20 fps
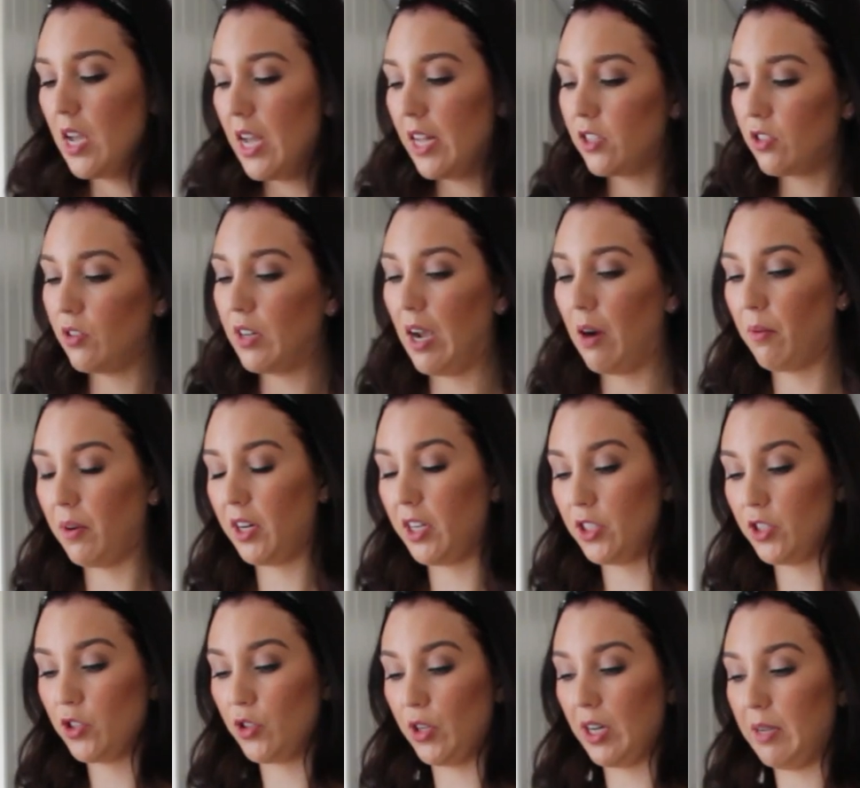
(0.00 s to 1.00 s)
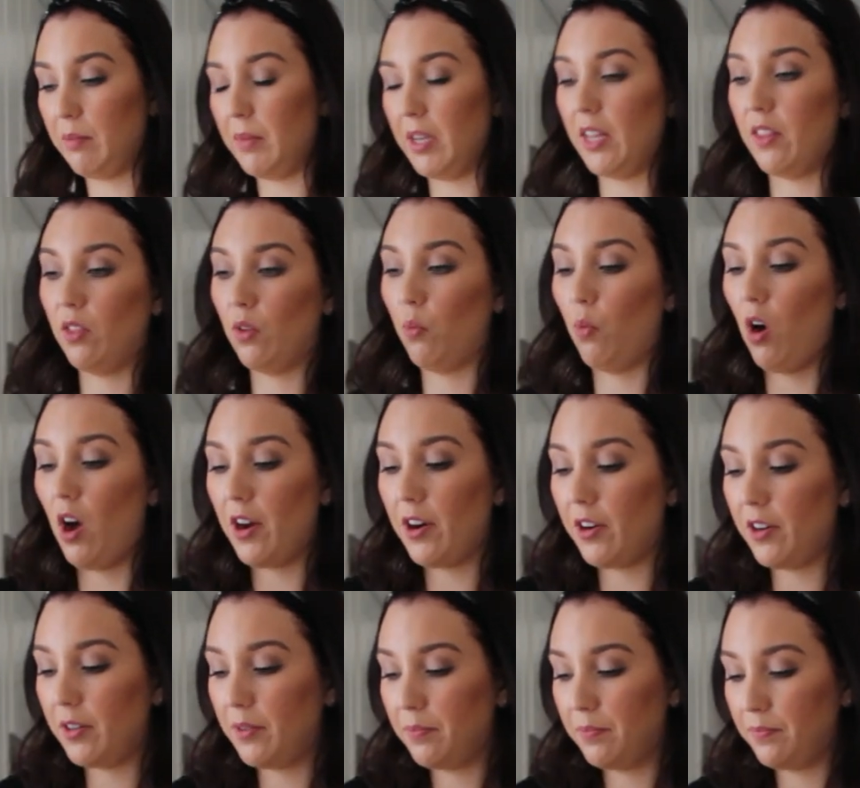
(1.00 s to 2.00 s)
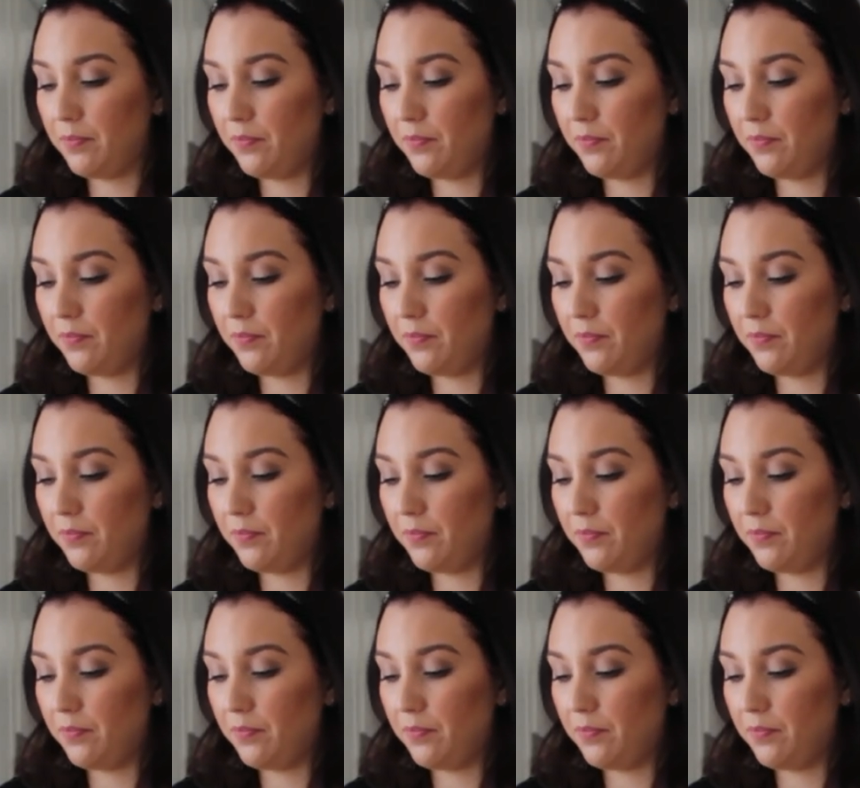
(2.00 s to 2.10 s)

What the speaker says: and so now we're gonna stream in the water.